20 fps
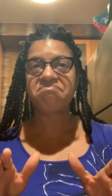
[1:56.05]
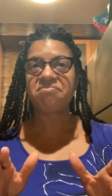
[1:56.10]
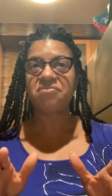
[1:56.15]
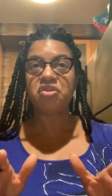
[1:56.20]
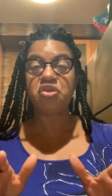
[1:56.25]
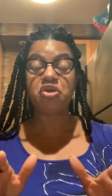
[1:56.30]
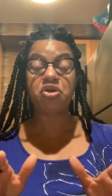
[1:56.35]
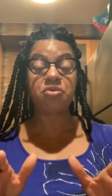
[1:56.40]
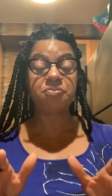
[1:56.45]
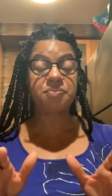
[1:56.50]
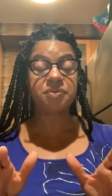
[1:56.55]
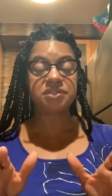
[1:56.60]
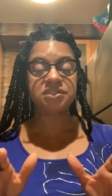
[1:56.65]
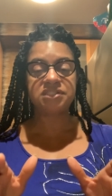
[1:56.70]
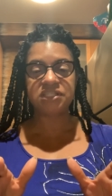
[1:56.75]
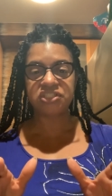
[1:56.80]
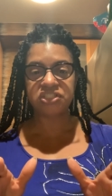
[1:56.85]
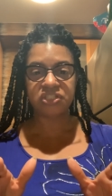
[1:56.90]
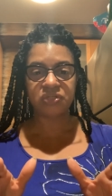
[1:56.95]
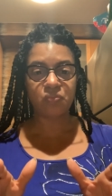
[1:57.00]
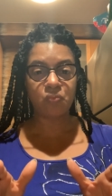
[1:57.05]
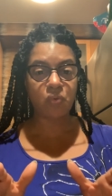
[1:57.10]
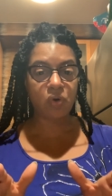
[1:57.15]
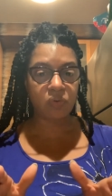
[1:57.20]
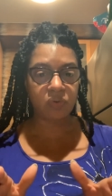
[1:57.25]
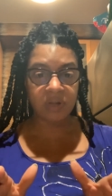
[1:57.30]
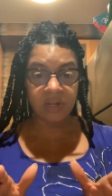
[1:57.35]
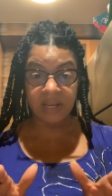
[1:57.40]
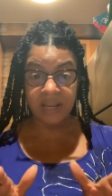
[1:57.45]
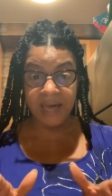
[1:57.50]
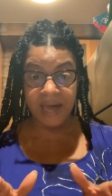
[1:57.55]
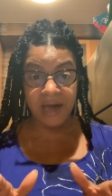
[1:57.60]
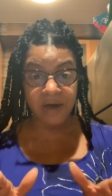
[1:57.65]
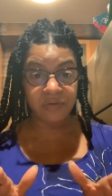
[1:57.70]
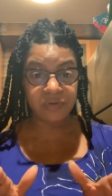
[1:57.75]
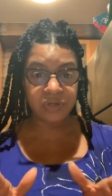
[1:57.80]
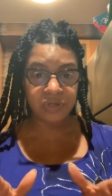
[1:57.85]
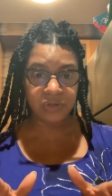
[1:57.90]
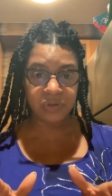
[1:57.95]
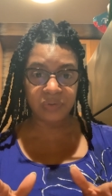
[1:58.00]
your position won't allow
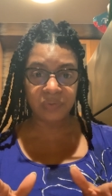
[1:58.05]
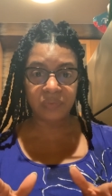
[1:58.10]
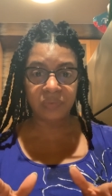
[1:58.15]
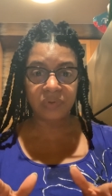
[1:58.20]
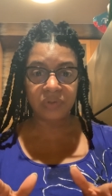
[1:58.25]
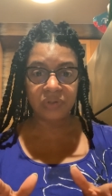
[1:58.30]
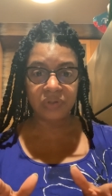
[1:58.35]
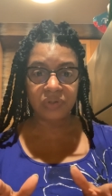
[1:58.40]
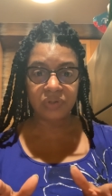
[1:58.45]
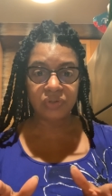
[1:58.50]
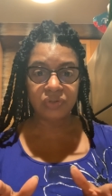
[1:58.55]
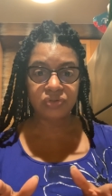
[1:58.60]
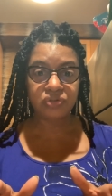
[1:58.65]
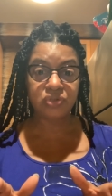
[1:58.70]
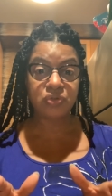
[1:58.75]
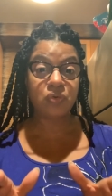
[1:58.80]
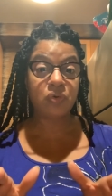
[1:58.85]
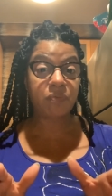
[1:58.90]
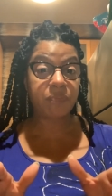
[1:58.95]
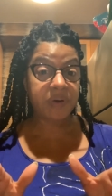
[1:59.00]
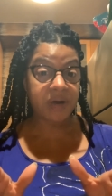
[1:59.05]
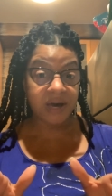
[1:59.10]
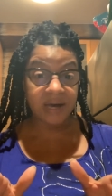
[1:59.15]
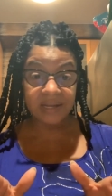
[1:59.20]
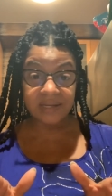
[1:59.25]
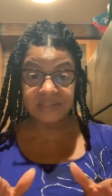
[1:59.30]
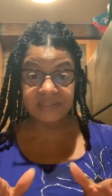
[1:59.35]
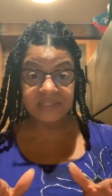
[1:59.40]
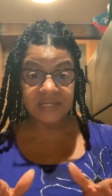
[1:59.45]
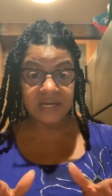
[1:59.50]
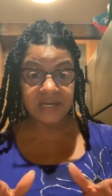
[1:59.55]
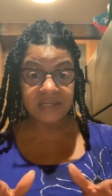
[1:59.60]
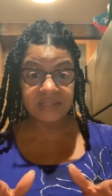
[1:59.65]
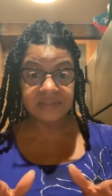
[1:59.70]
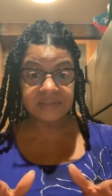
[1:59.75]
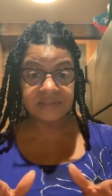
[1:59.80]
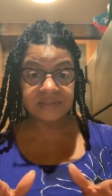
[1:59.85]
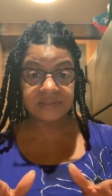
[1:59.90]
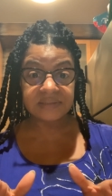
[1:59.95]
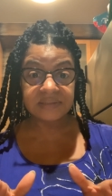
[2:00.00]
you to
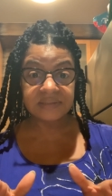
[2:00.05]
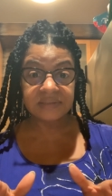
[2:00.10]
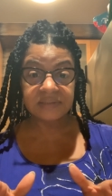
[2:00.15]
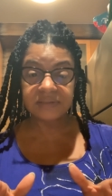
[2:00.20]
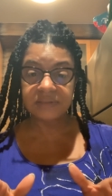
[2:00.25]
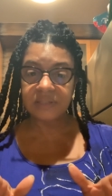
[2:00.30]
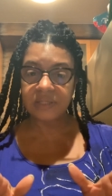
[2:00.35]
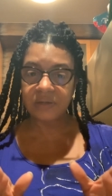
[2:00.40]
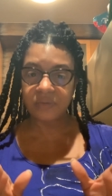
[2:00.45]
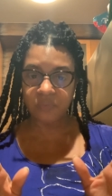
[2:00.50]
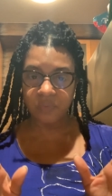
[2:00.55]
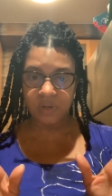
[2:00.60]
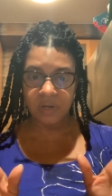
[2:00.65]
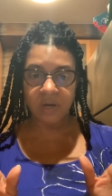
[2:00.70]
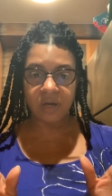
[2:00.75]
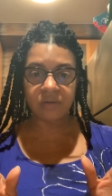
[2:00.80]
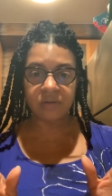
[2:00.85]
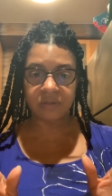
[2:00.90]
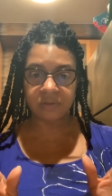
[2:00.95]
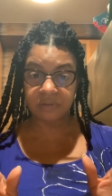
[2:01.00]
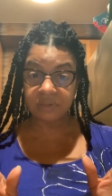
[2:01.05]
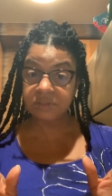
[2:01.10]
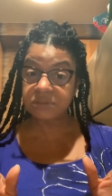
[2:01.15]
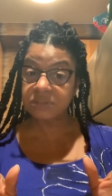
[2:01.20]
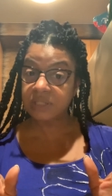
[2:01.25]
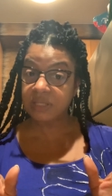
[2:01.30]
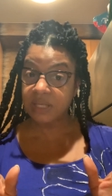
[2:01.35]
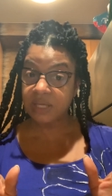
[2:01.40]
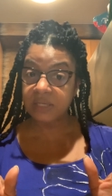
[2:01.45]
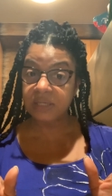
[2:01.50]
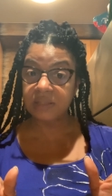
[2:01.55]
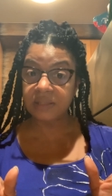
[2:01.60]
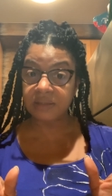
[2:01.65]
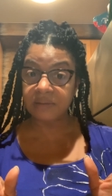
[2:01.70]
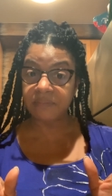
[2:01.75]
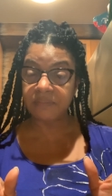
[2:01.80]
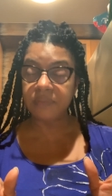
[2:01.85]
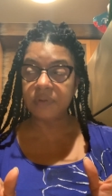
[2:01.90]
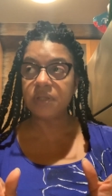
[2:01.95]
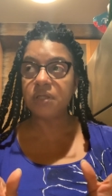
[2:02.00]
apologize, and we all know there's a lot of
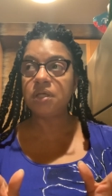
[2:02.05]
them,